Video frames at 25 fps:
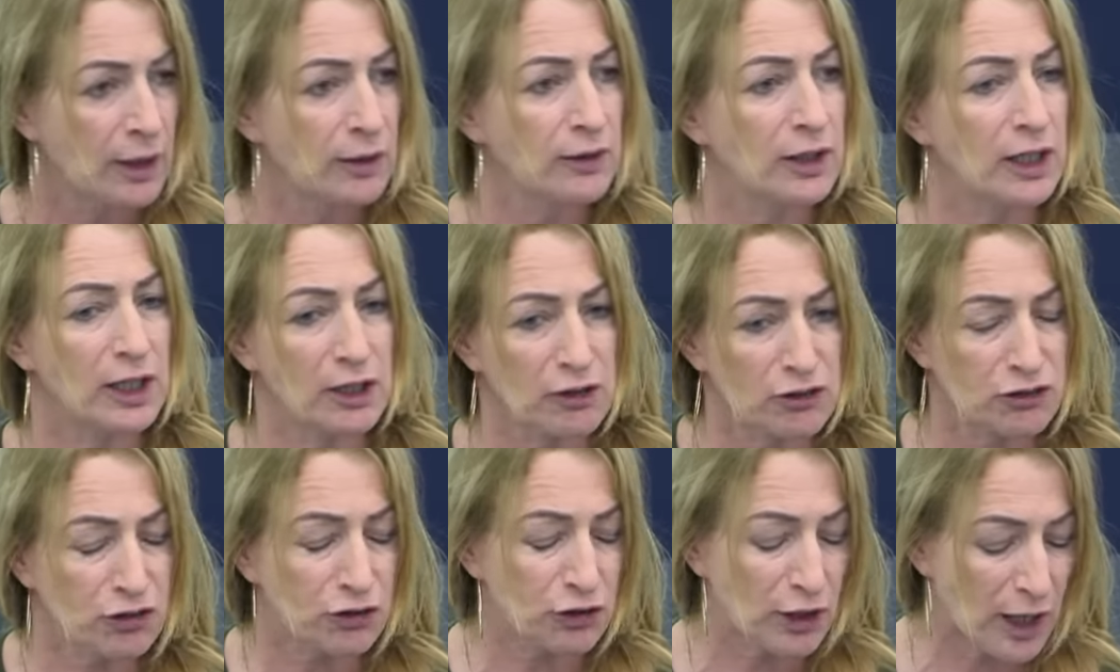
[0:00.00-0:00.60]
The
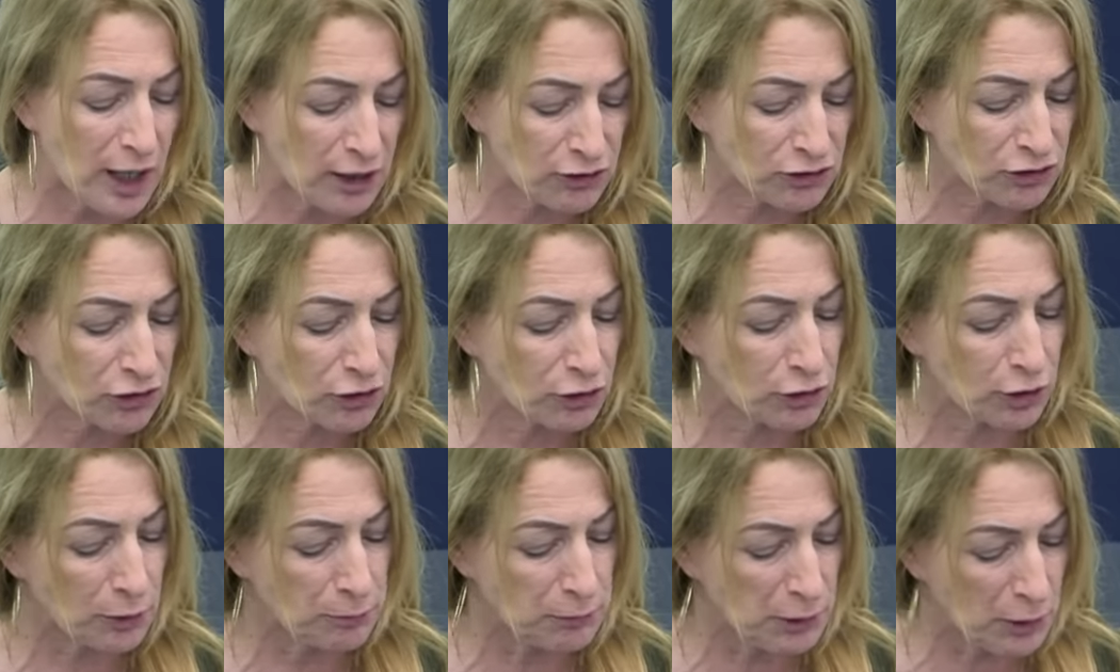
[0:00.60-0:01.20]

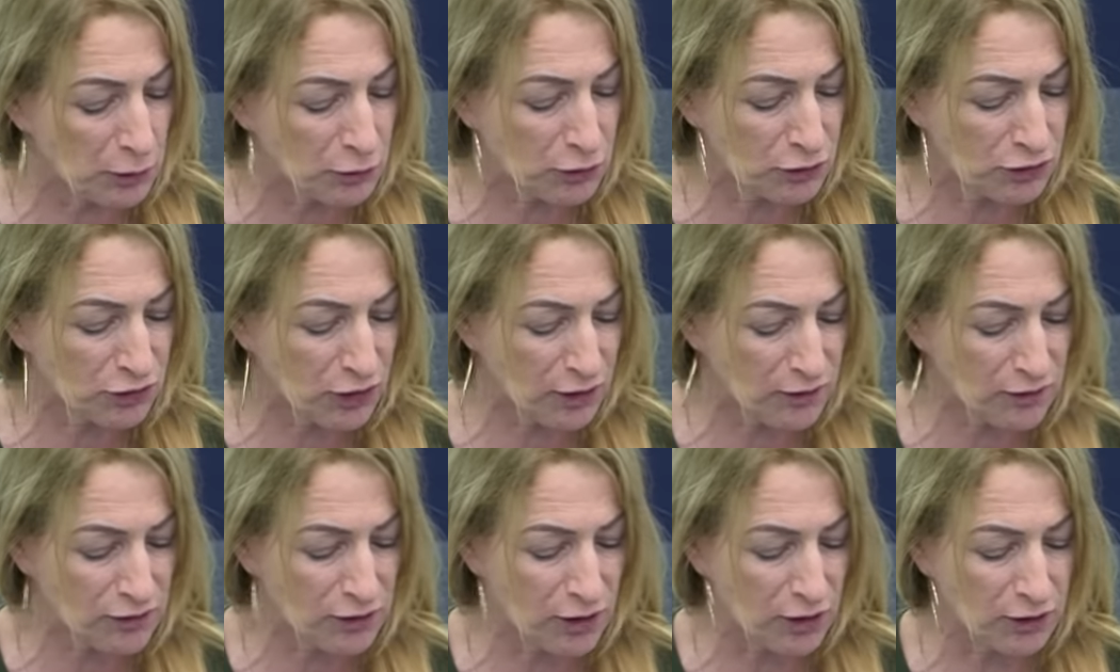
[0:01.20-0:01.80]
international
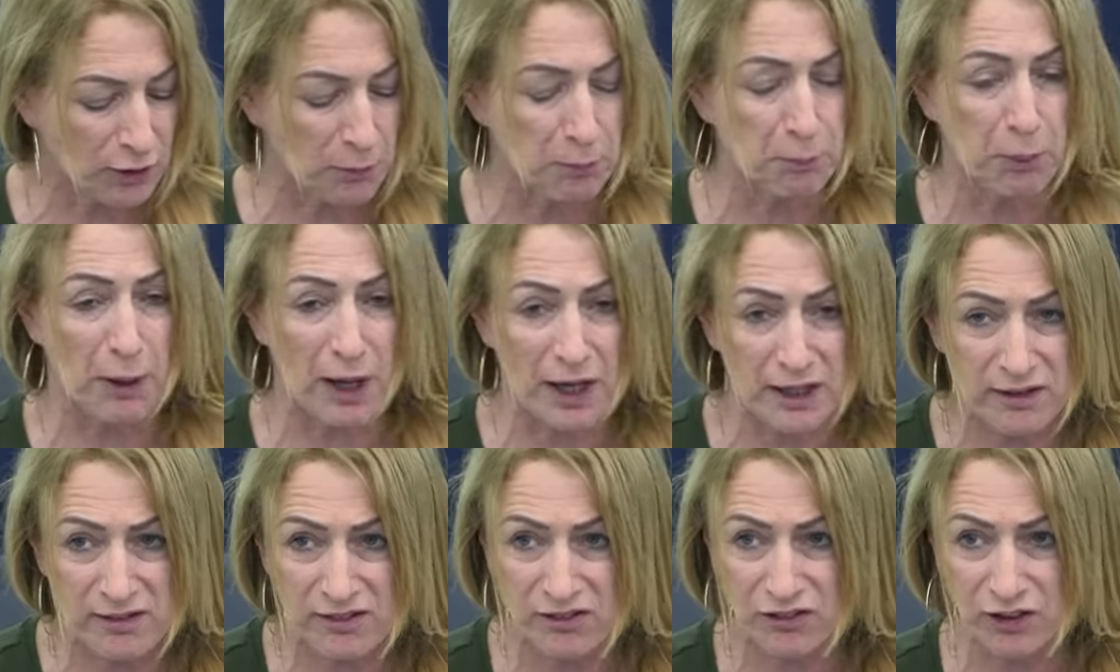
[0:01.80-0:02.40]
community is not a
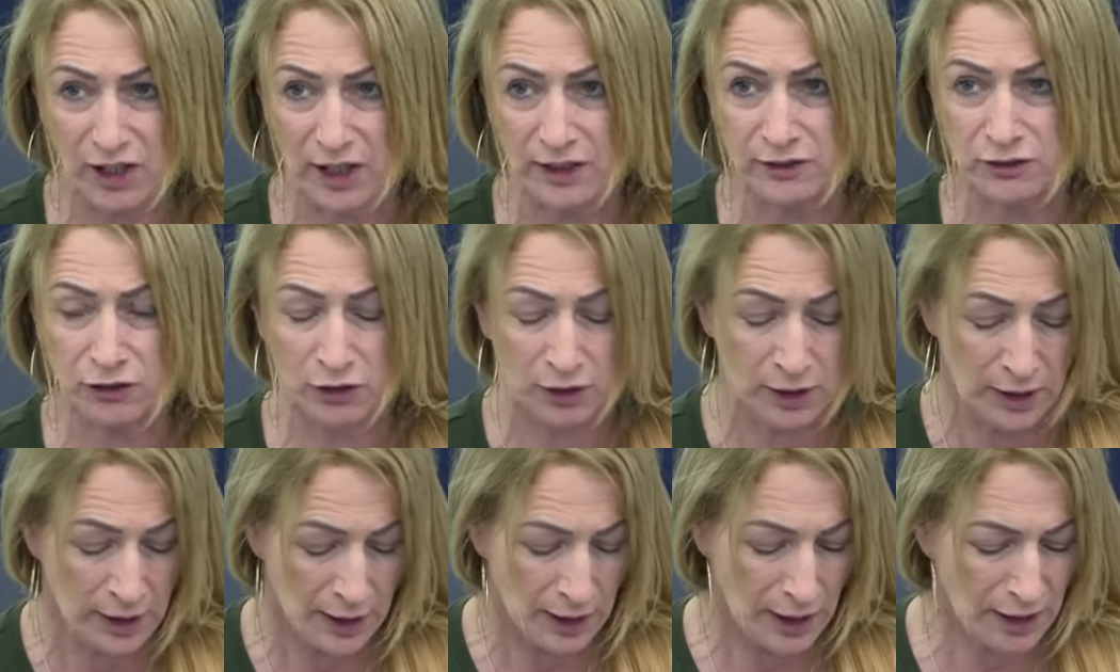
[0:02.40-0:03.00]

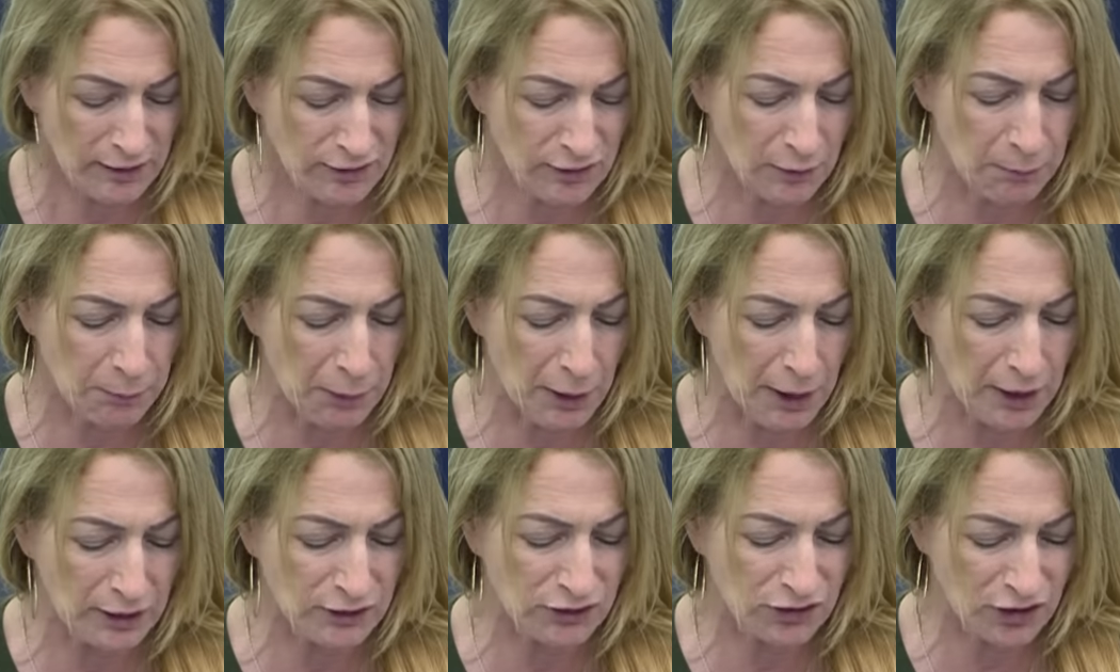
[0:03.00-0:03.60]
bystander, it's a
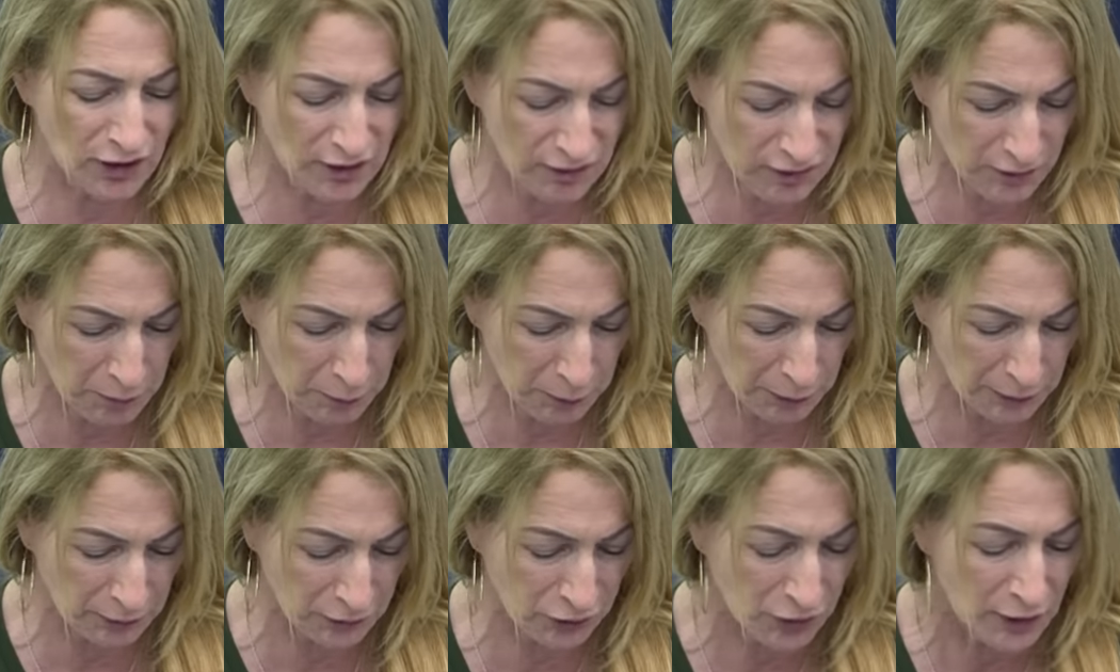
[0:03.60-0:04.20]

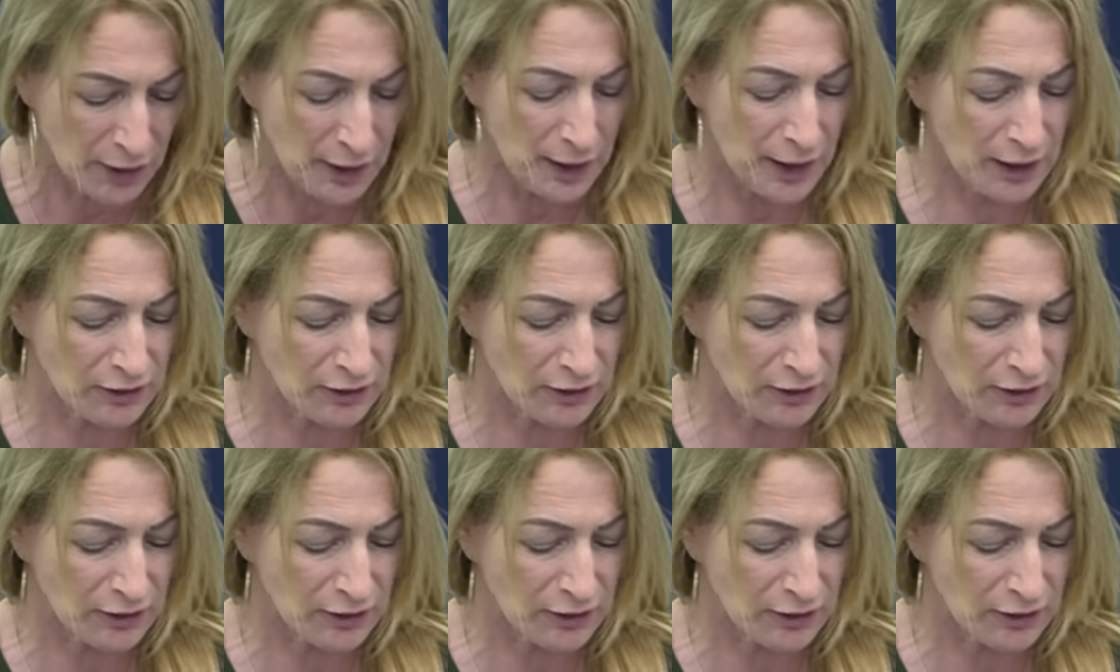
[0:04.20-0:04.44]
participant.